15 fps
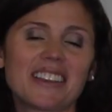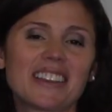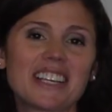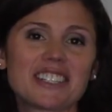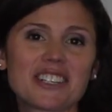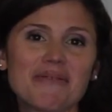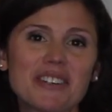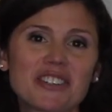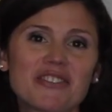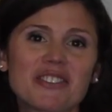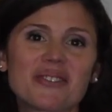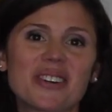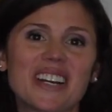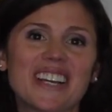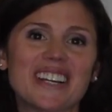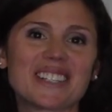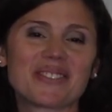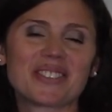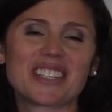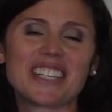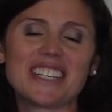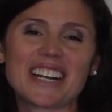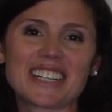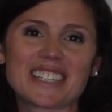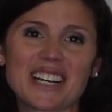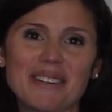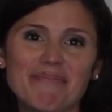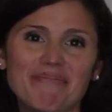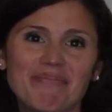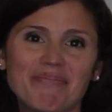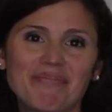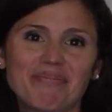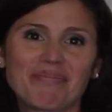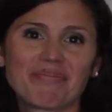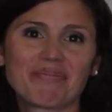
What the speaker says: Thanks so much for joining us. See you next time.